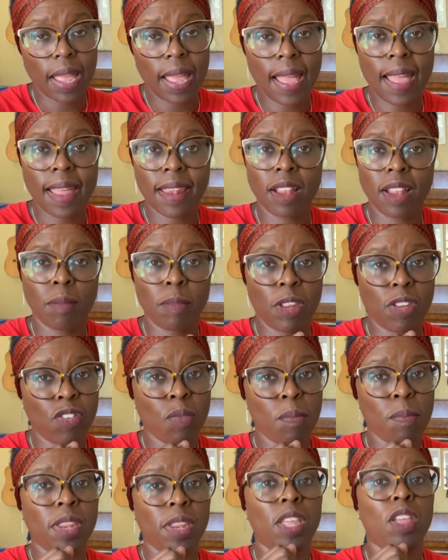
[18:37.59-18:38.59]
And there'll be
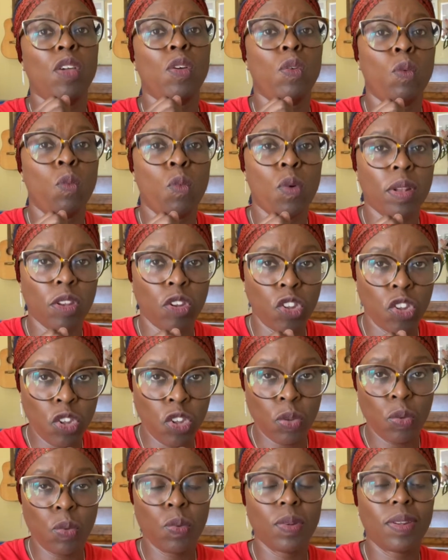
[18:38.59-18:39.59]
somebody who'll want
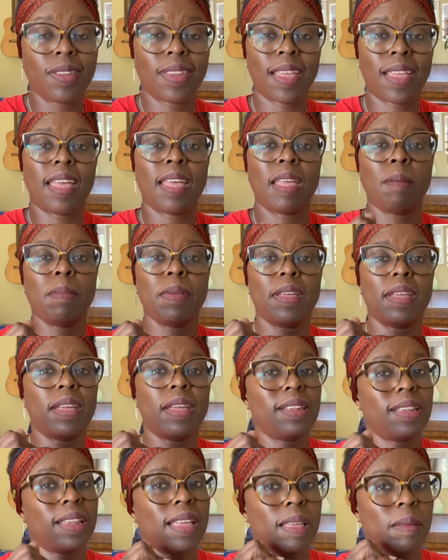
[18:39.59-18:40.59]
you time
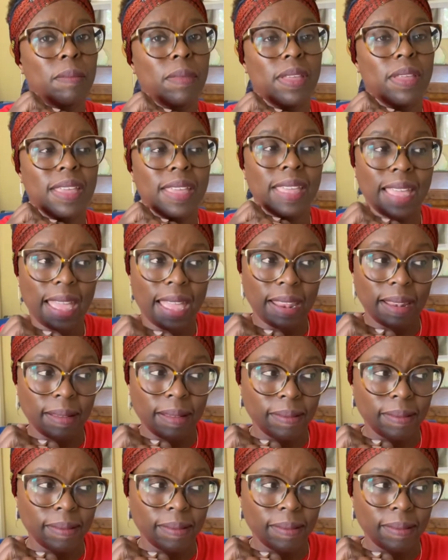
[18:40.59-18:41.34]
and time again.